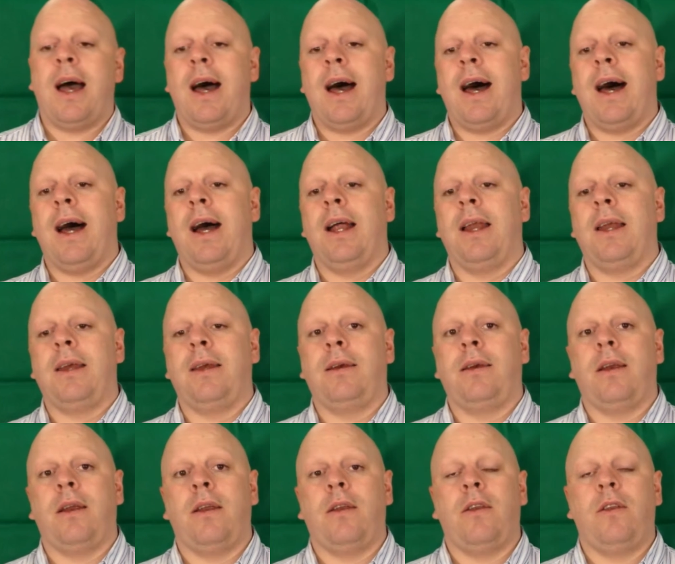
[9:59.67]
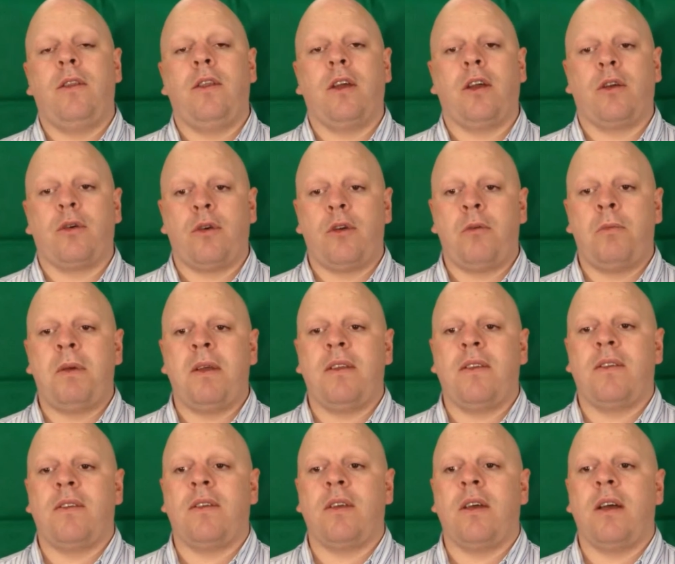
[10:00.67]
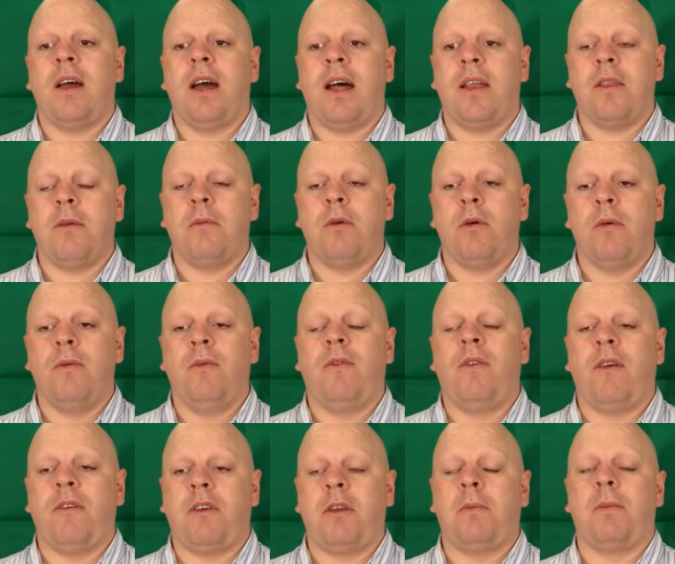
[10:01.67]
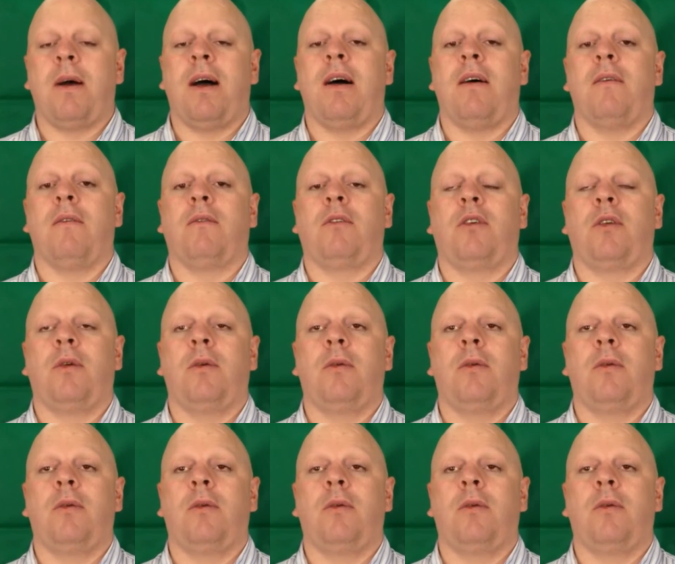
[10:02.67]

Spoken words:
and the group is at the moment £50